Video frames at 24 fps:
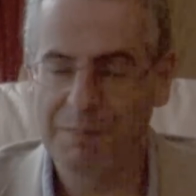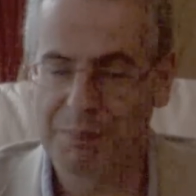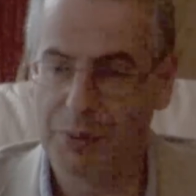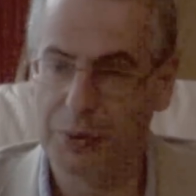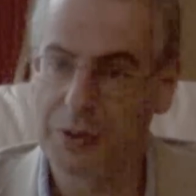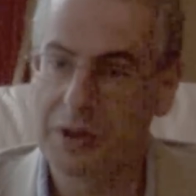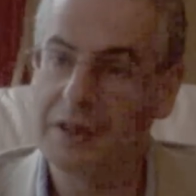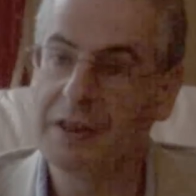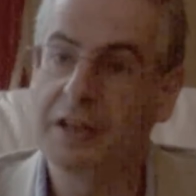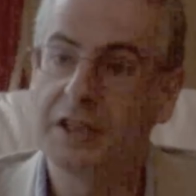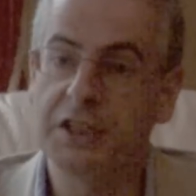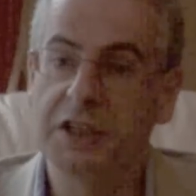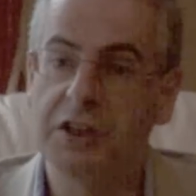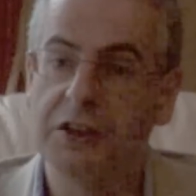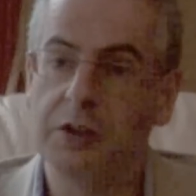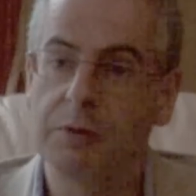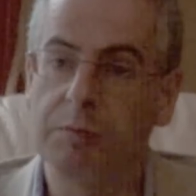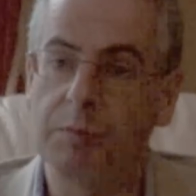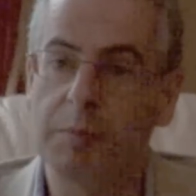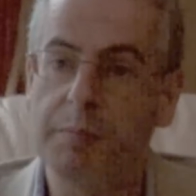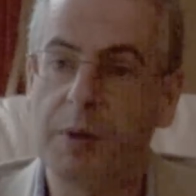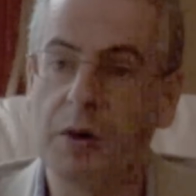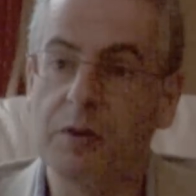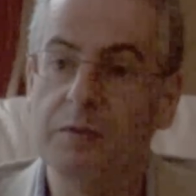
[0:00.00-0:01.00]
Put in the
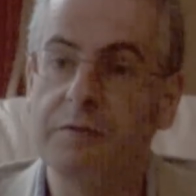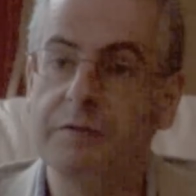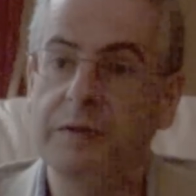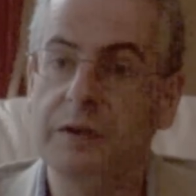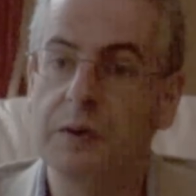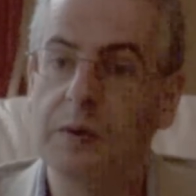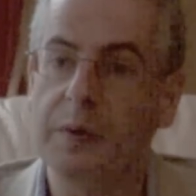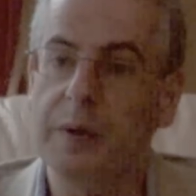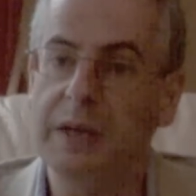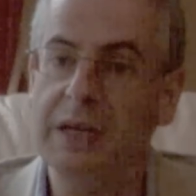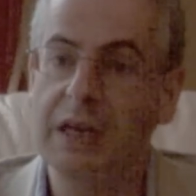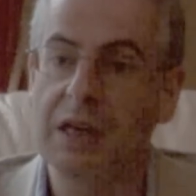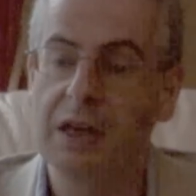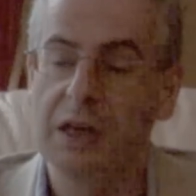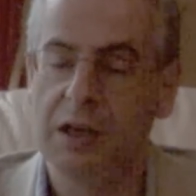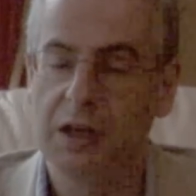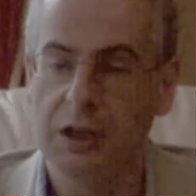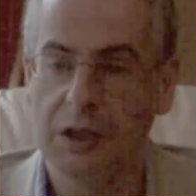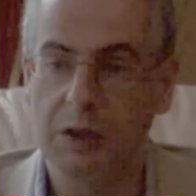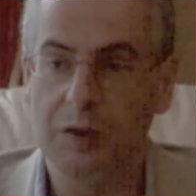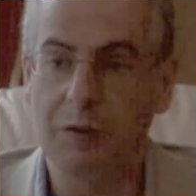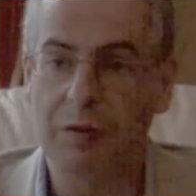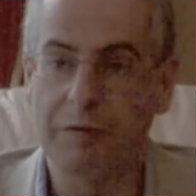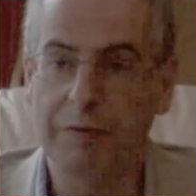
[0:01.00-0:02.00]
term remote viewing,
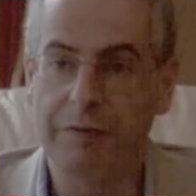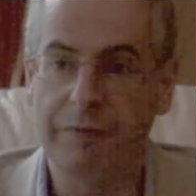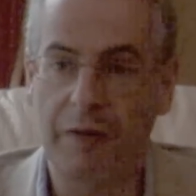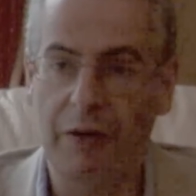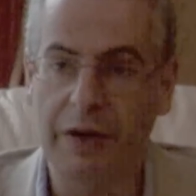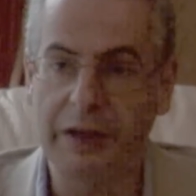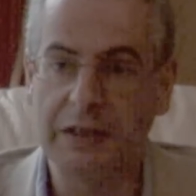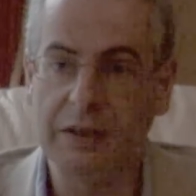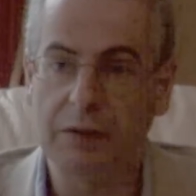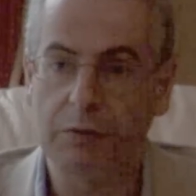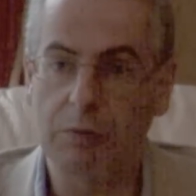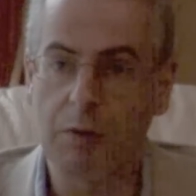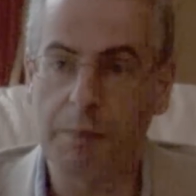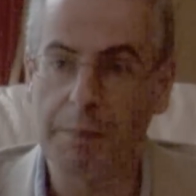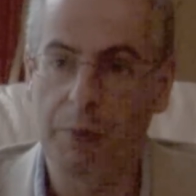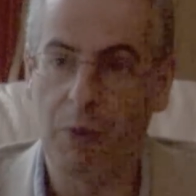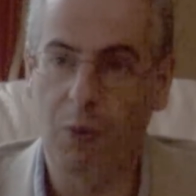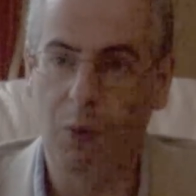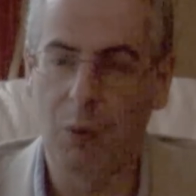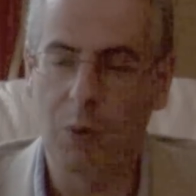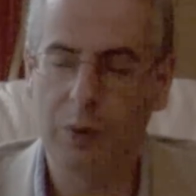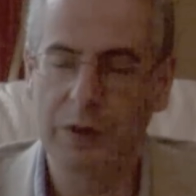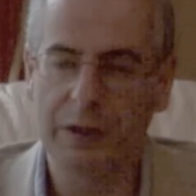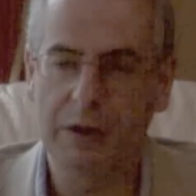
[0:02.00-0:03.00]
you'll find a
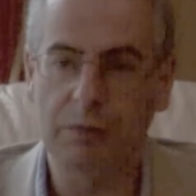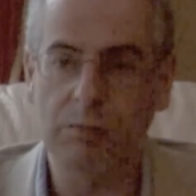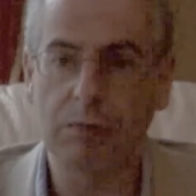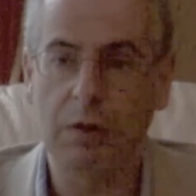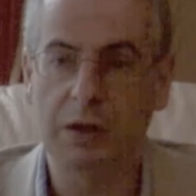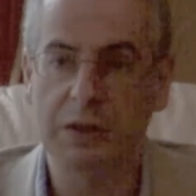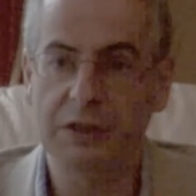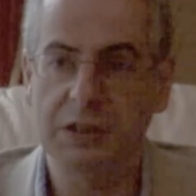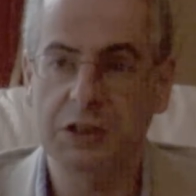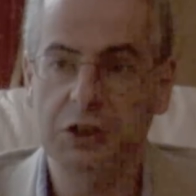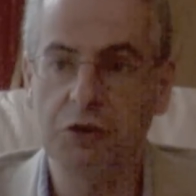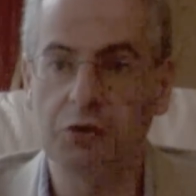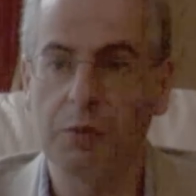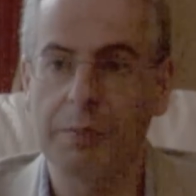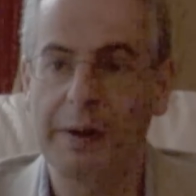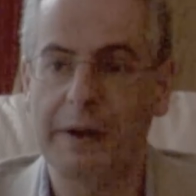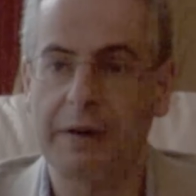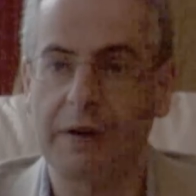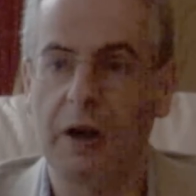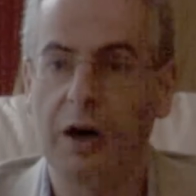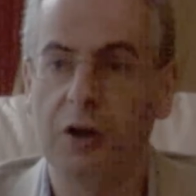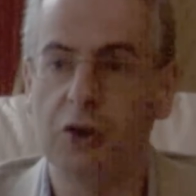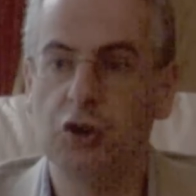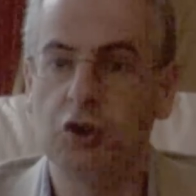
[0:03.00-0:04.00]
report that runs to
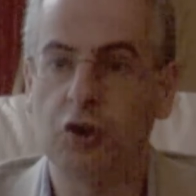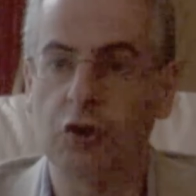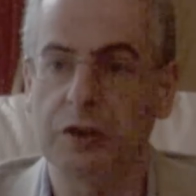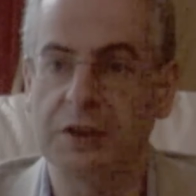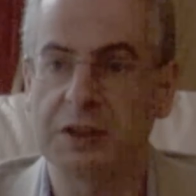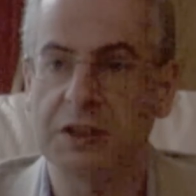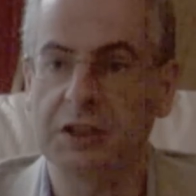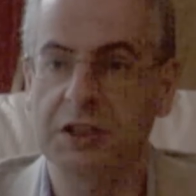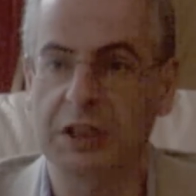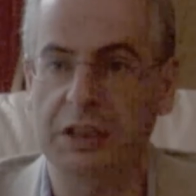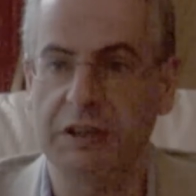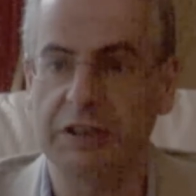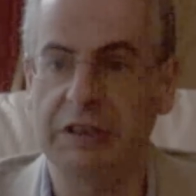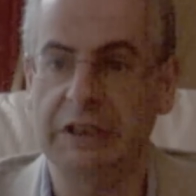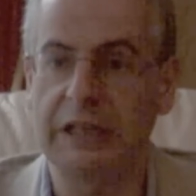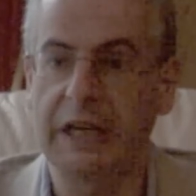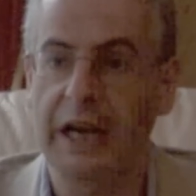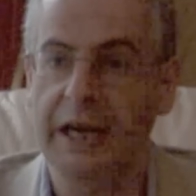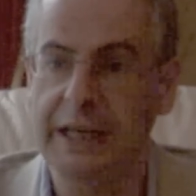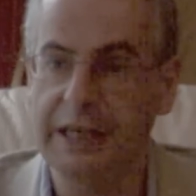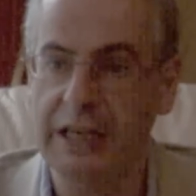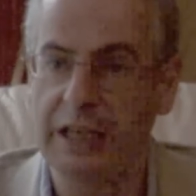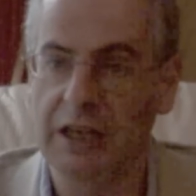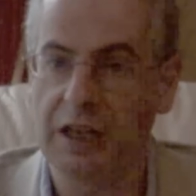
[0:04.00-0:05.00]
about
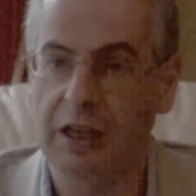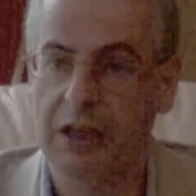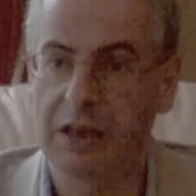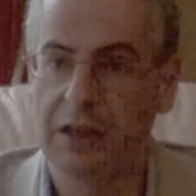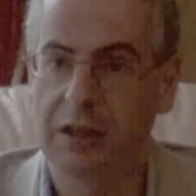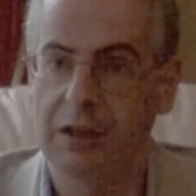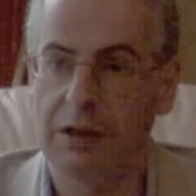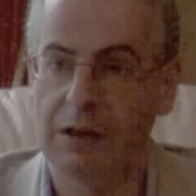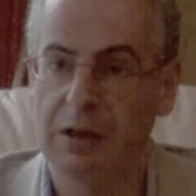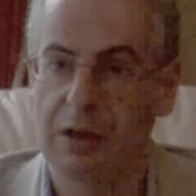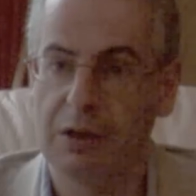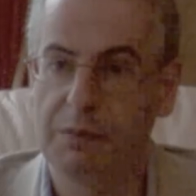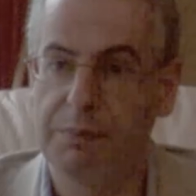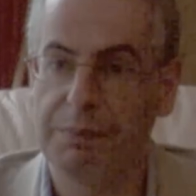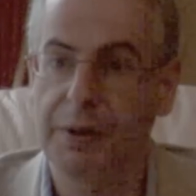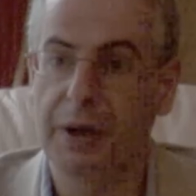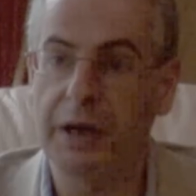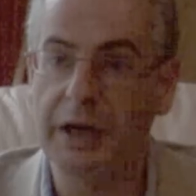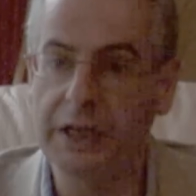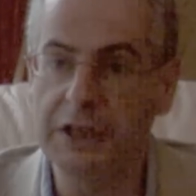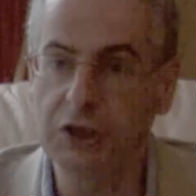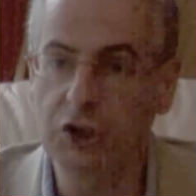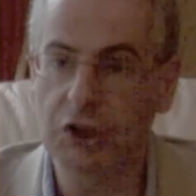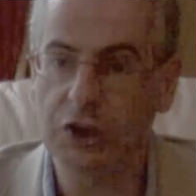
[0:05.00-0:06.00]
168
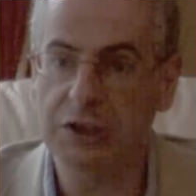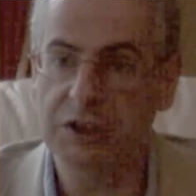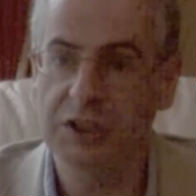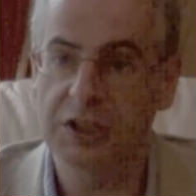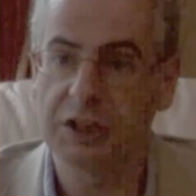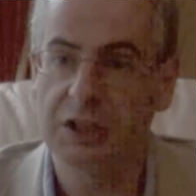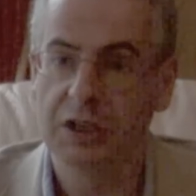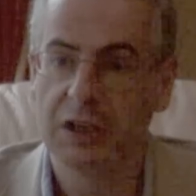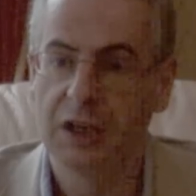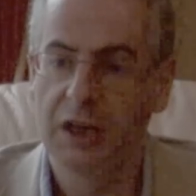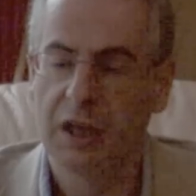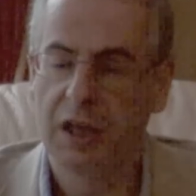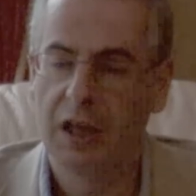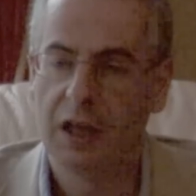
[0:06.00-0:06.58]
pages,